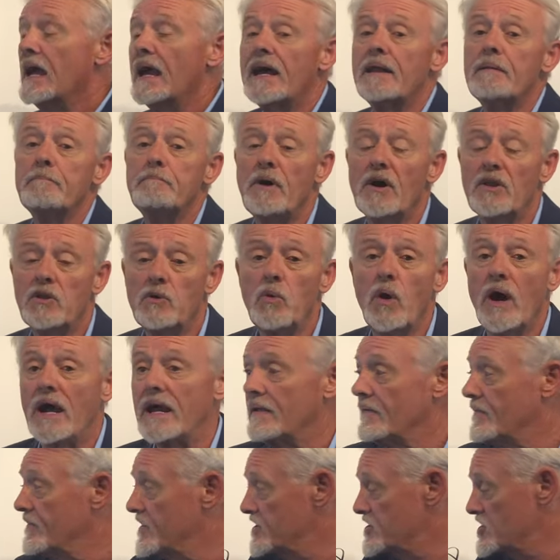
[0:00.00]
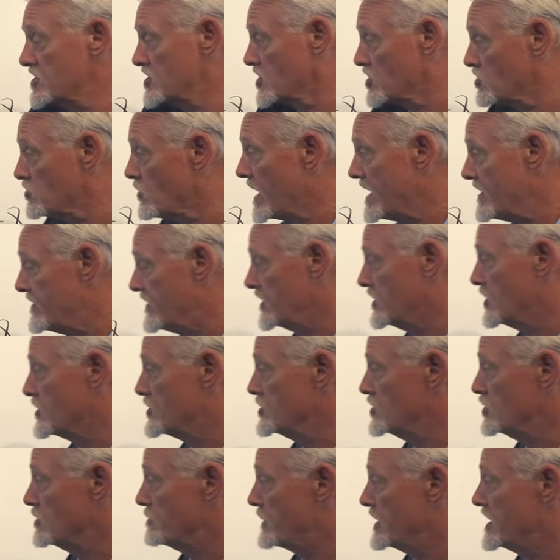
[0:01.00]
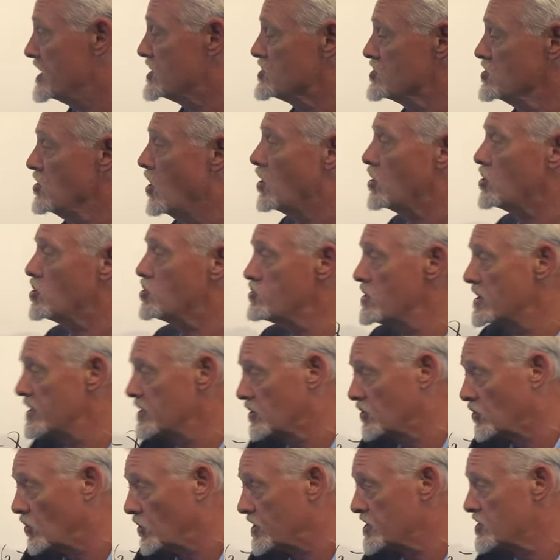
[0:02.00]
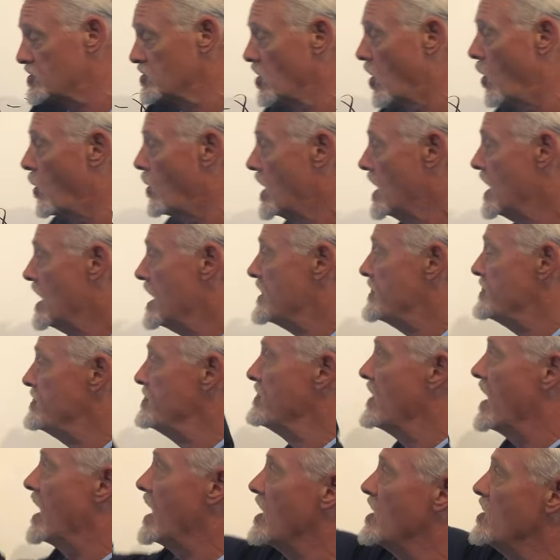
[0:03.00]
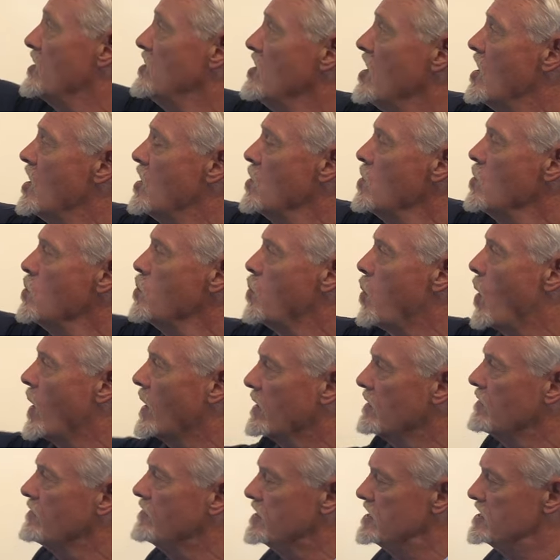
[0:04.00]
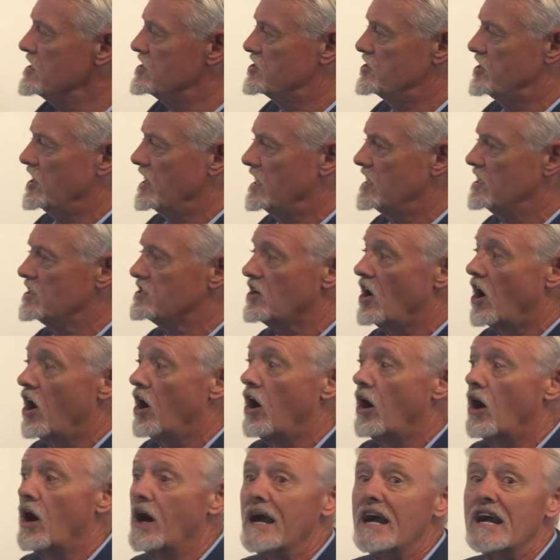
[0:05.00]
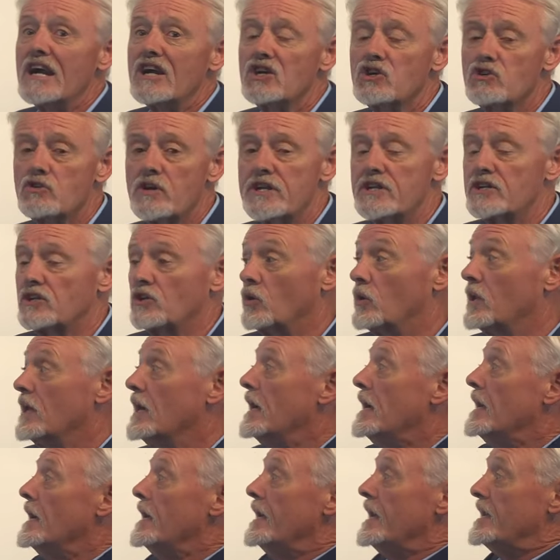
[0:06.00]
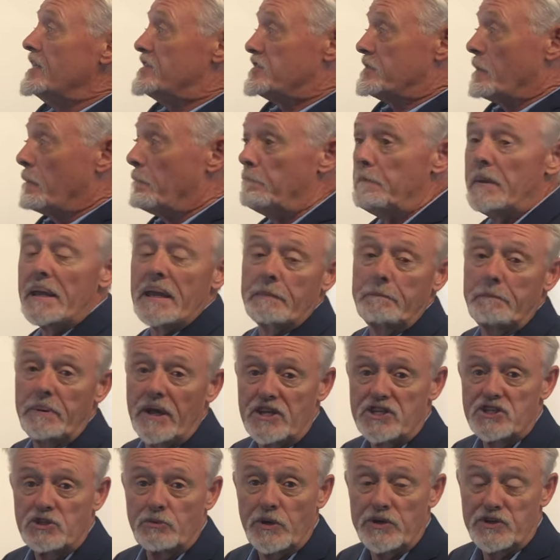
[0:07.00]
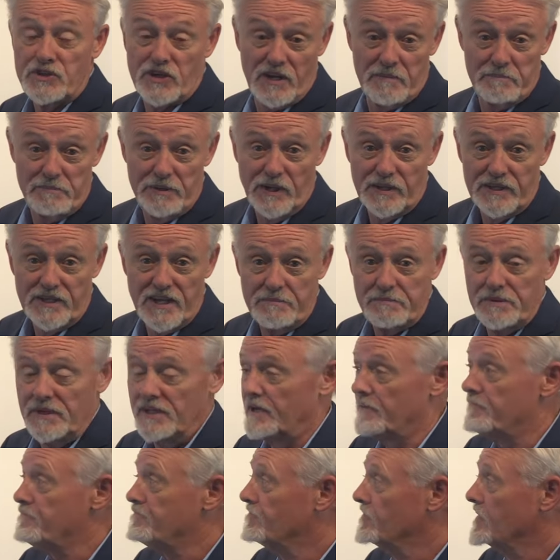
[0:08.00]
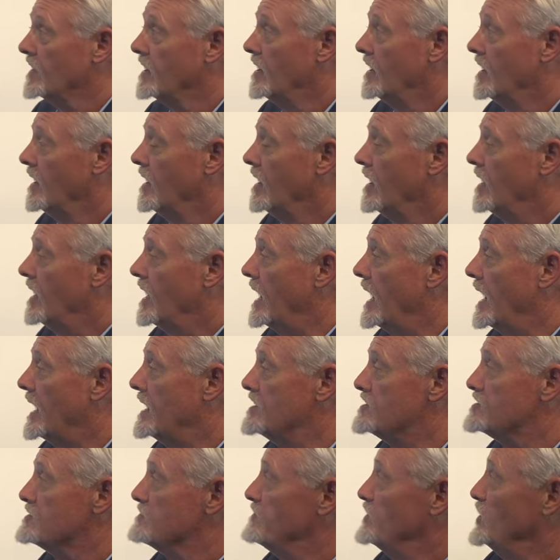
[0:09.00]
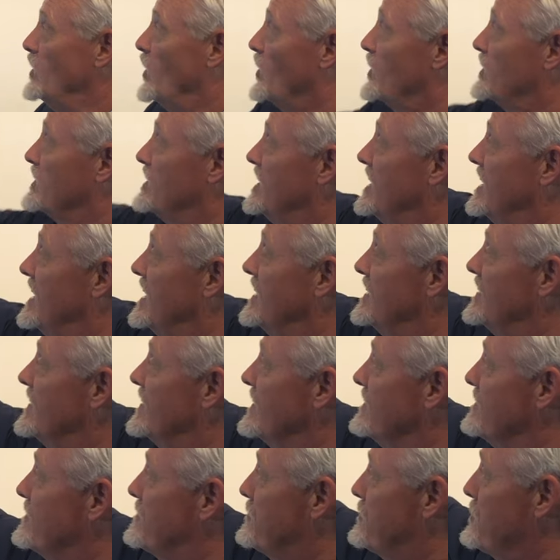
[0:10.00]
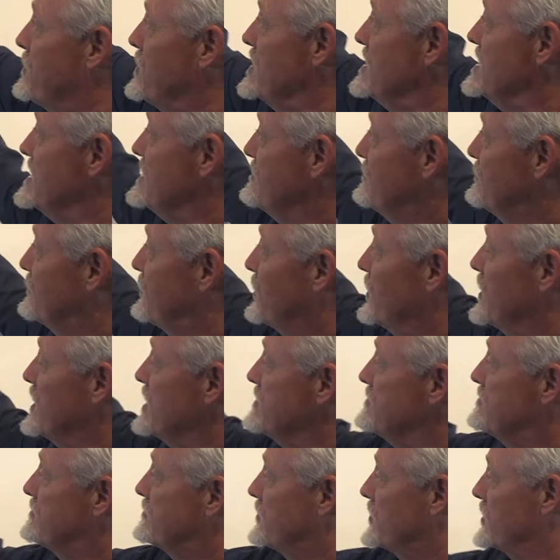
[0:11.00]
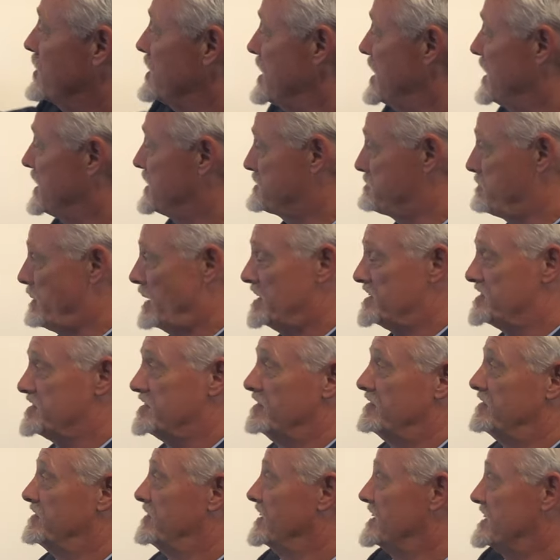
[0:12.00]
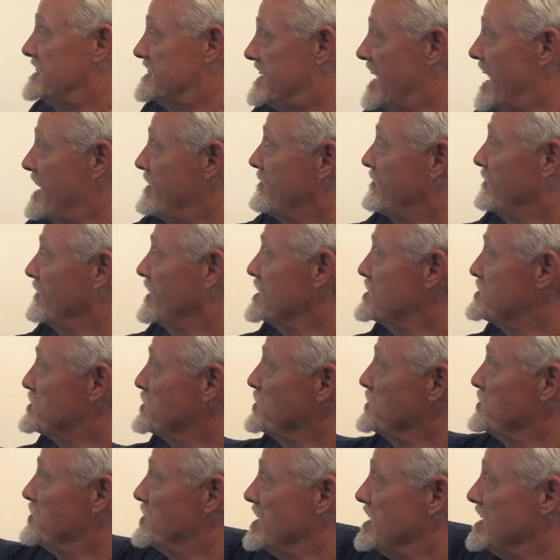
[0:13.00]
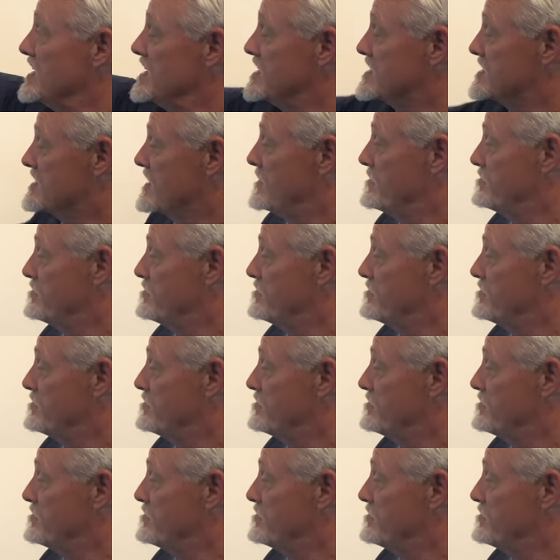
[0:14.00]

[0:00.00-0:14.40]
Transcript: and by the way, this is a great thing to do, but it's not critical. It's not, no one of these things are critical. It's the big picture we're trying to build up here. And look, free, expensive. Definitely do these,